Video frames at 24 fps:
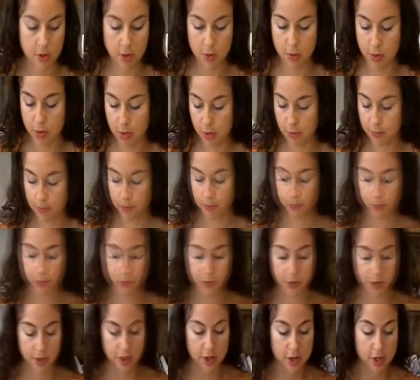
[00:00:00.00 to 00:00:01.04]
Okay.
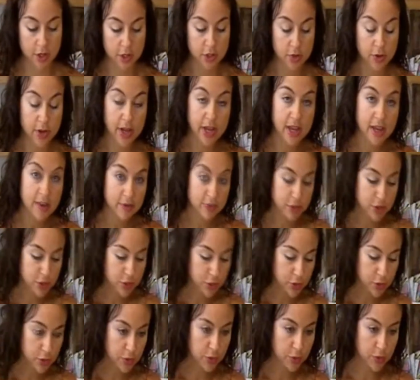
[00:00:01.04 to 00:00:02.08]
So I have
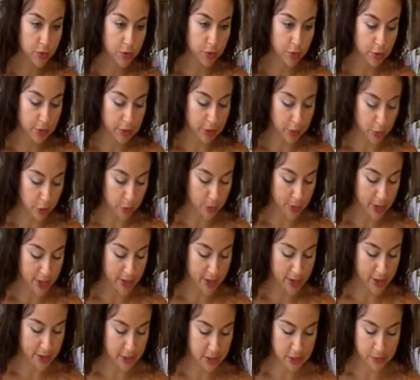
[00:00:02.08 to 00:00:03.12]
2 little
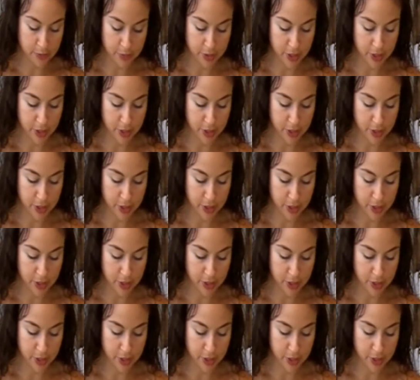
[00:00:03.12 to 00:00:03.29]
pans,